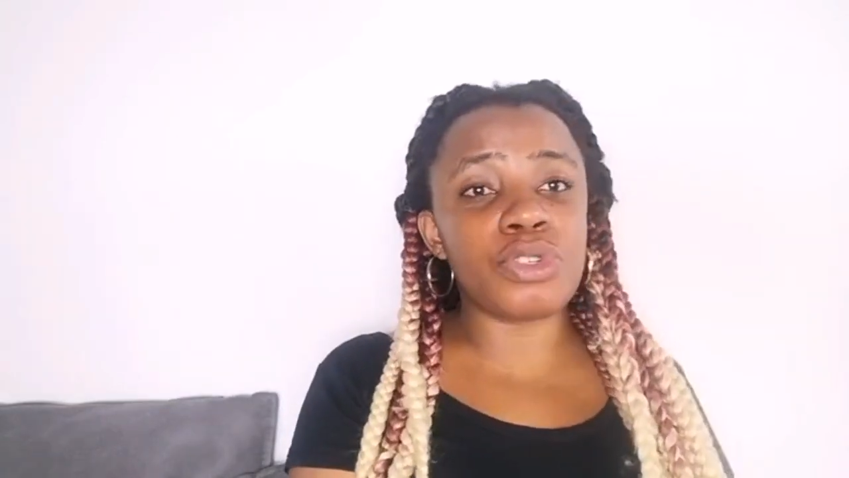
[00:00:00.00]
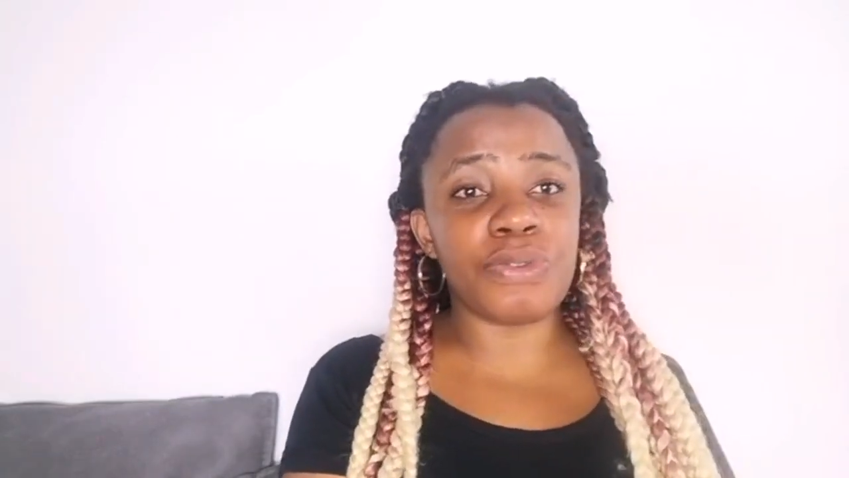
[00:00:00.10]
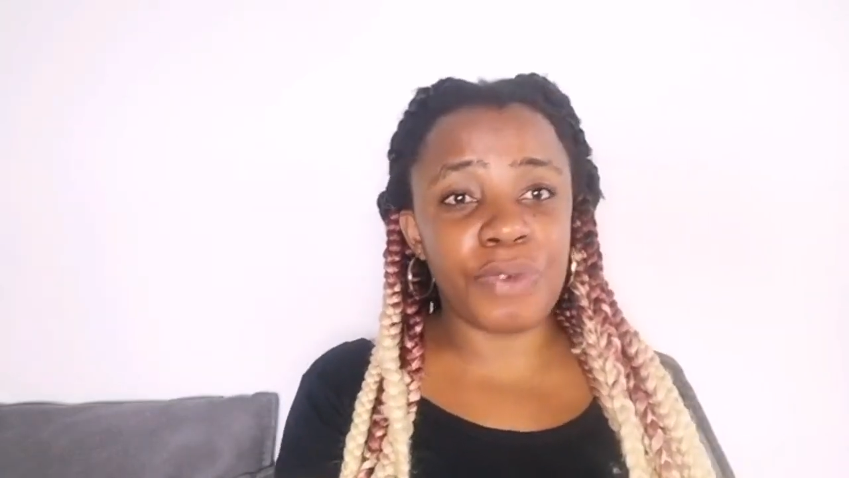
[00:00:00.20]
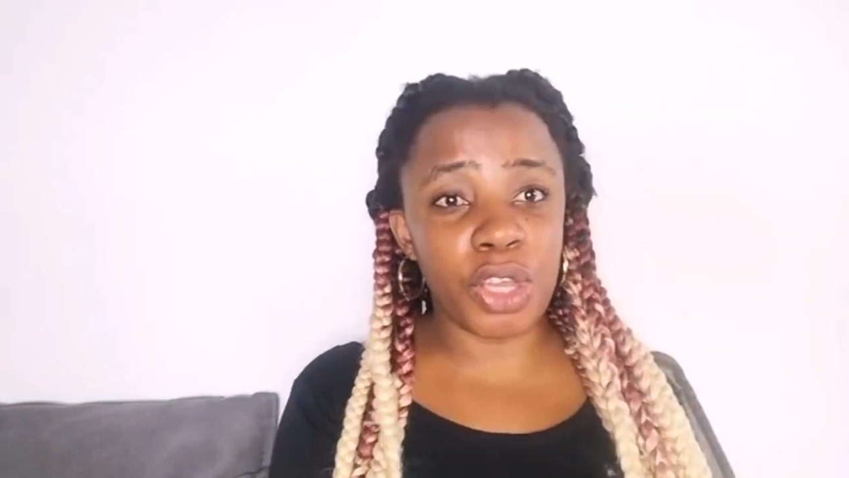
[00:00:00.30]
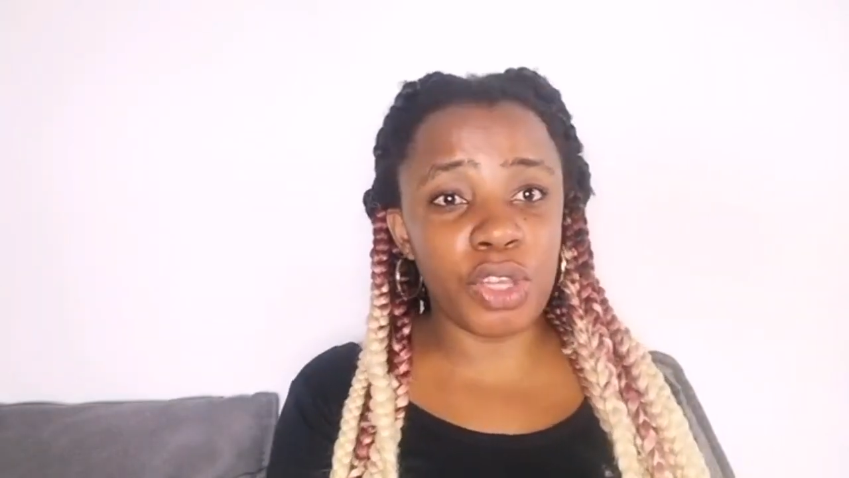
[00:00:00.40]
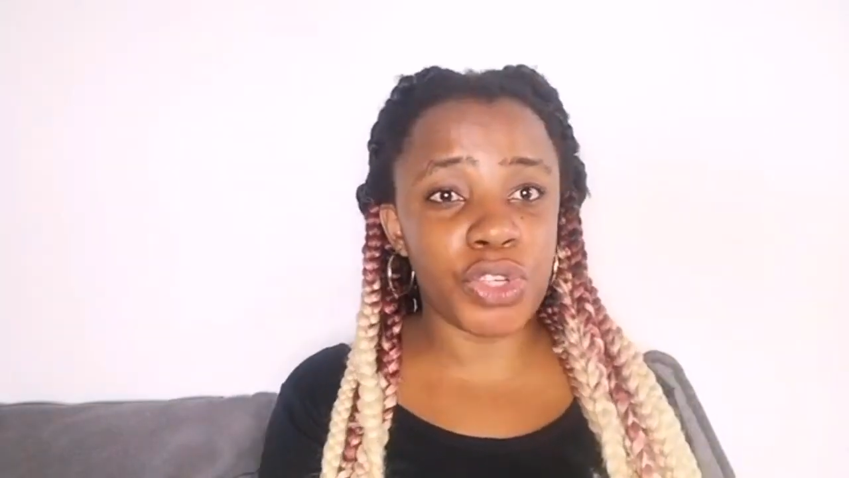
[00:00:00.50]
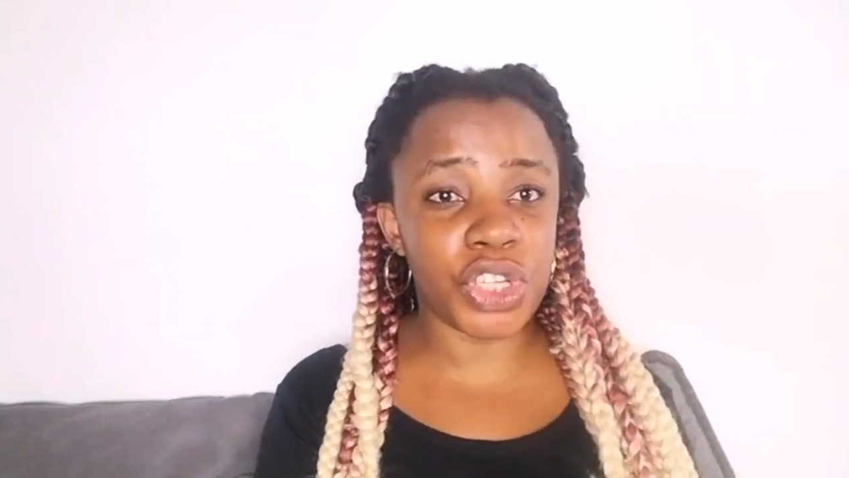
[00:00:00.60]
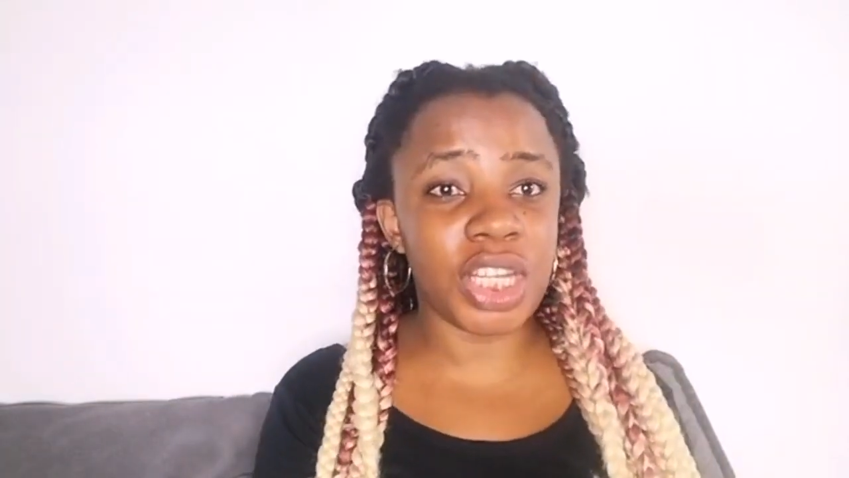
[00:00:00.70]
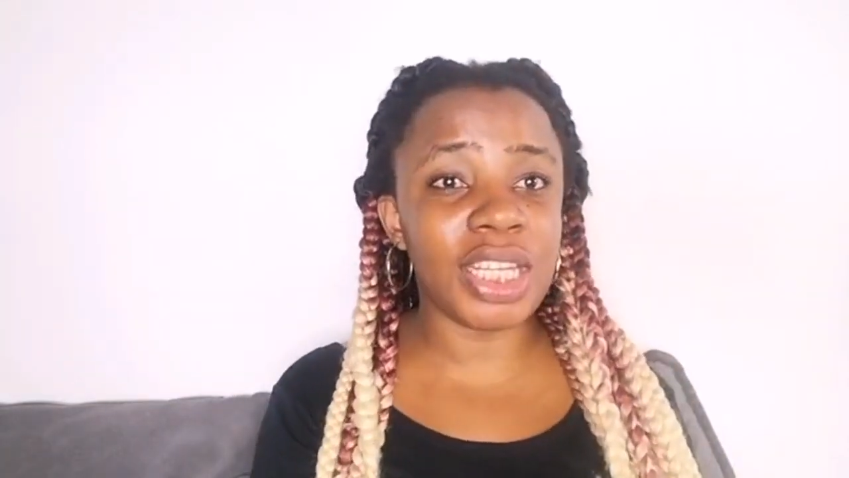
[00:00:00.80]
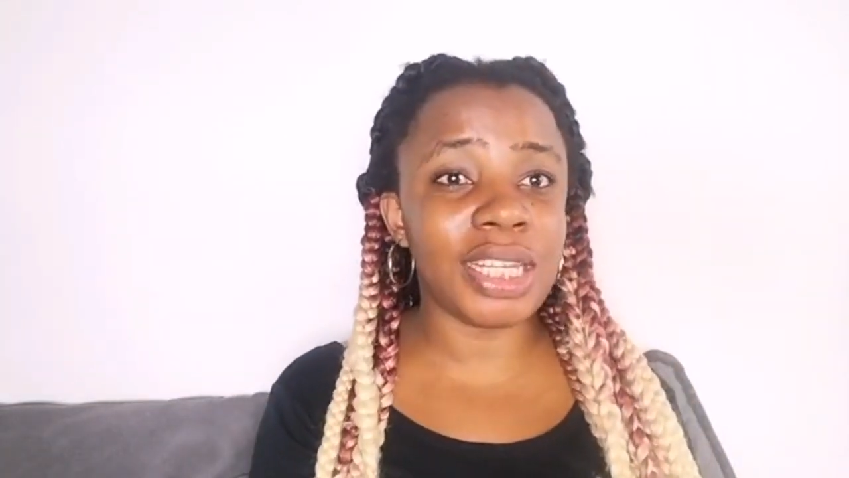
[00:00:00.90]
so far you're
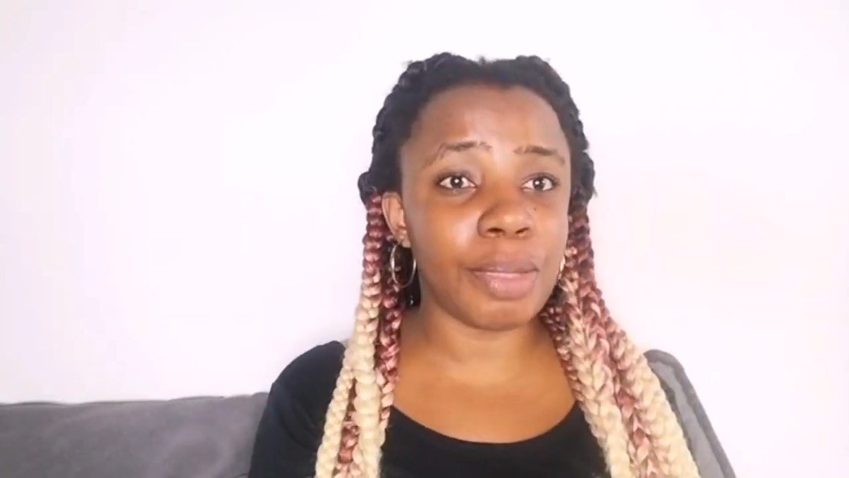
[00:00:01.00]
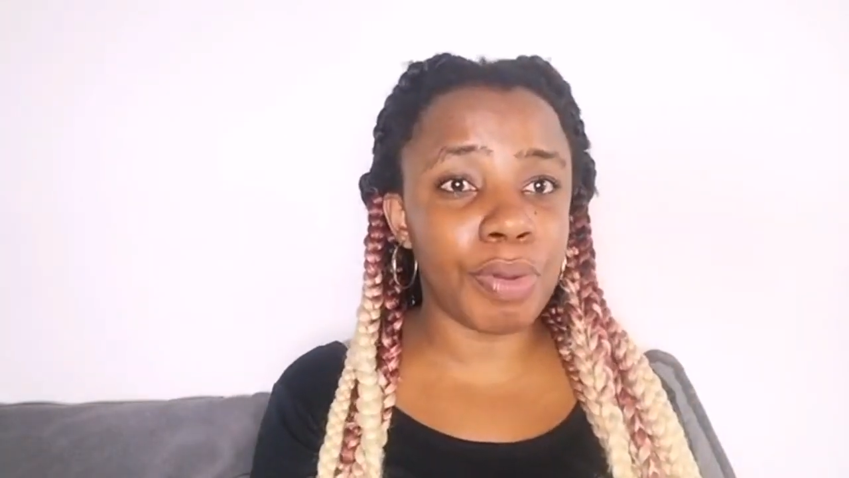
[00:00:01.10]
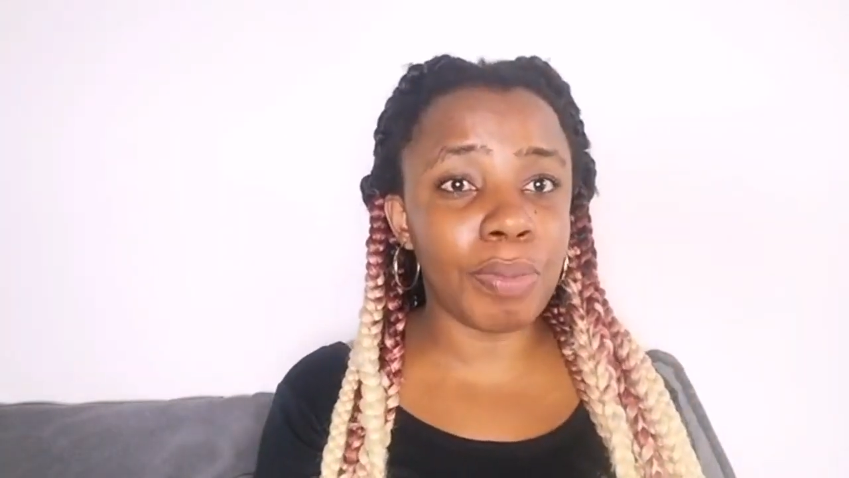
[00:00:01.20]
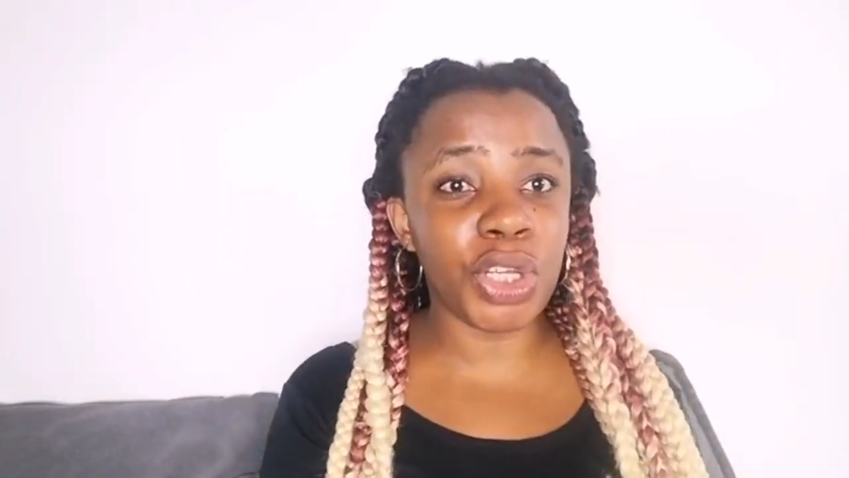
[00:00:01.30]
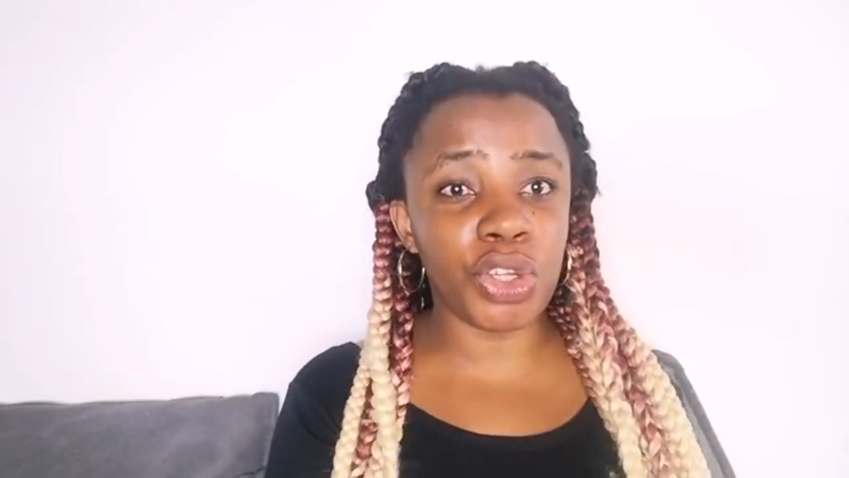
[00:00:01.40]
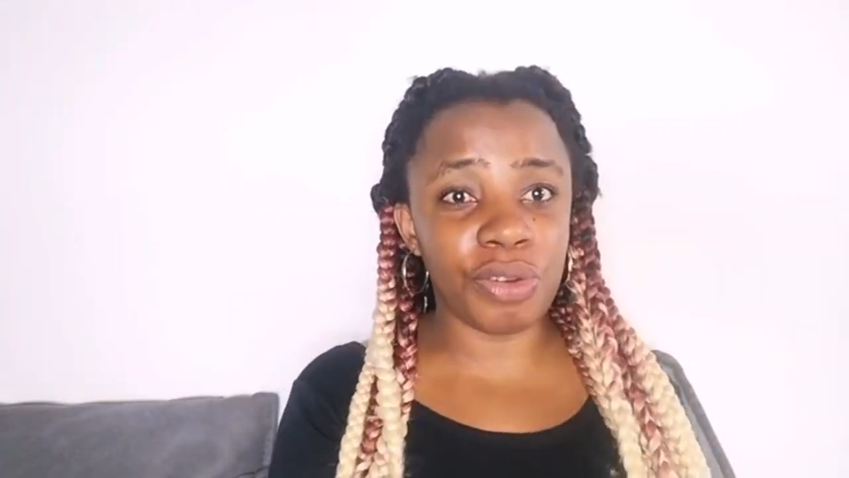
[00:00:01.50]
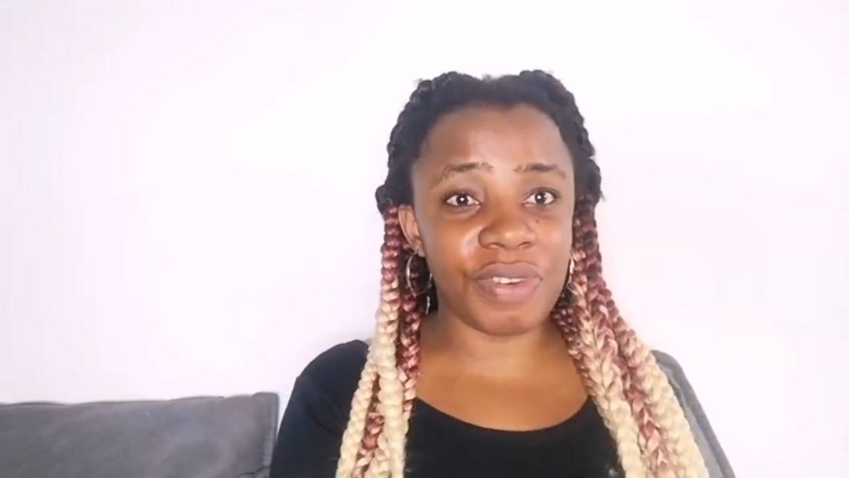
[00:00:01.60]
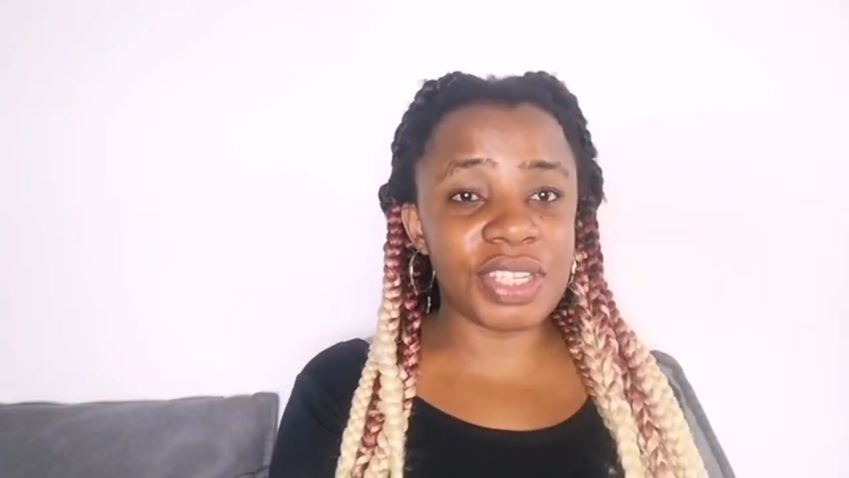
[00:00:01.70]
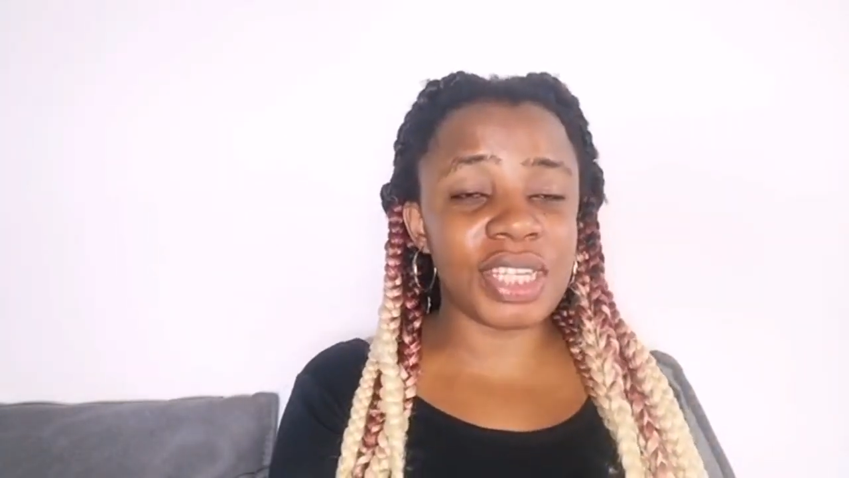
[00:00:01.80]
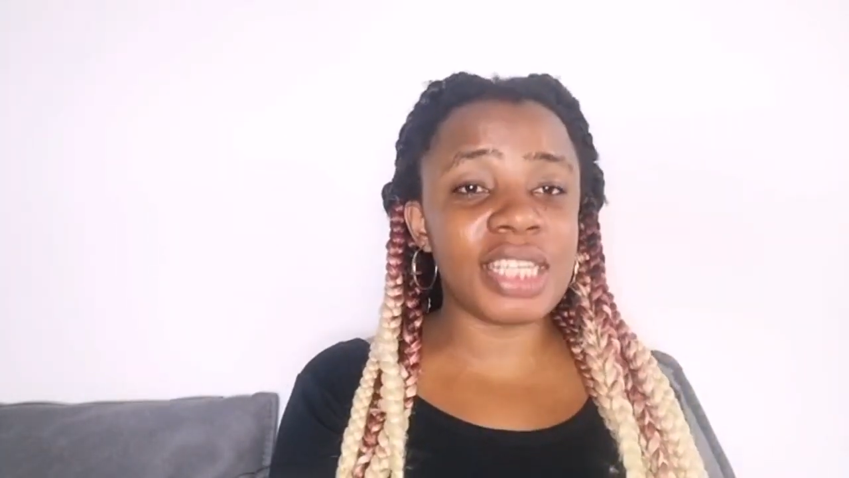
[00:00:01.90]
studying in the public
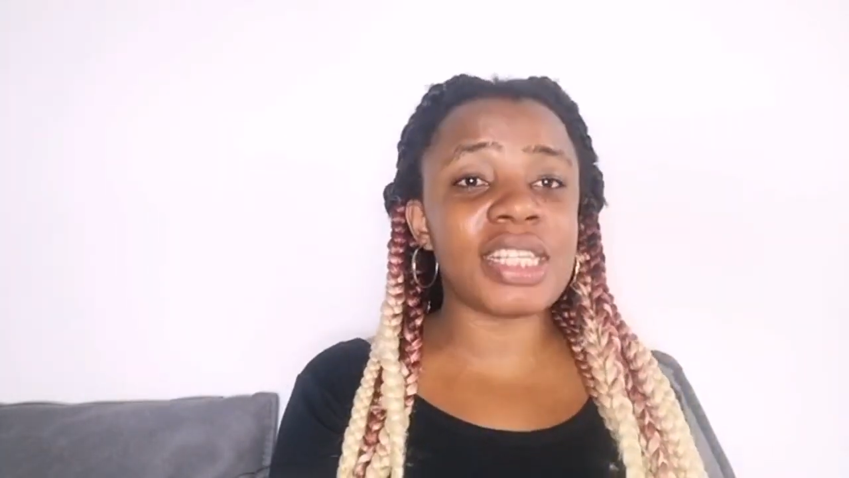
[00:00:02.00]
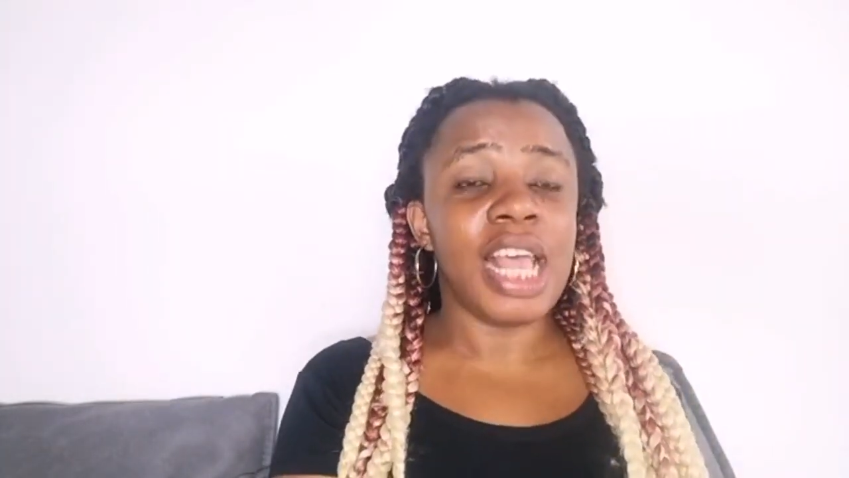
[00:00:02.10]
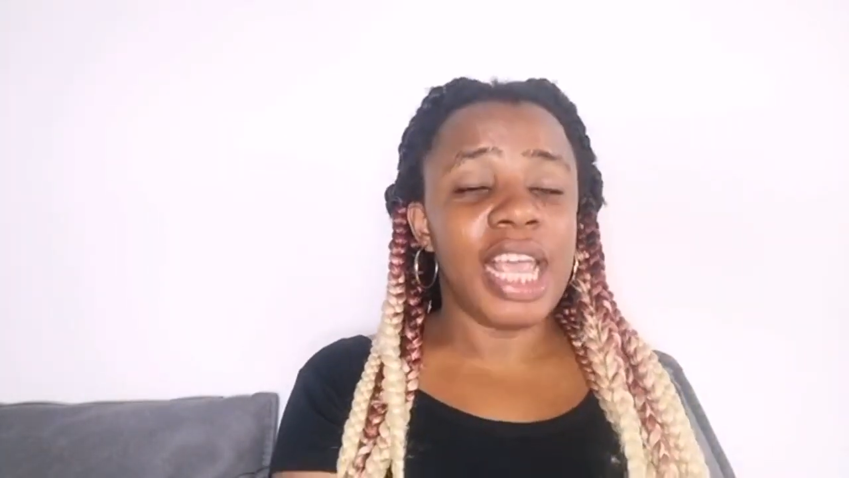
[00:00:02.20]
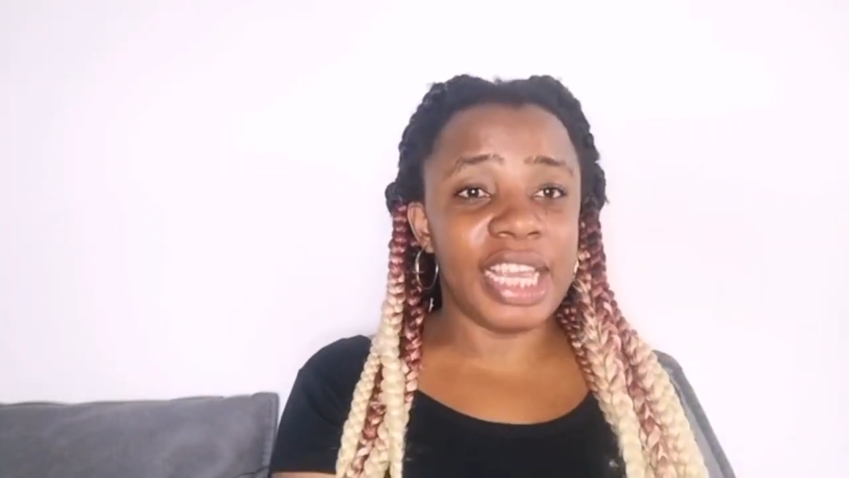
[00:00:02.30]
universities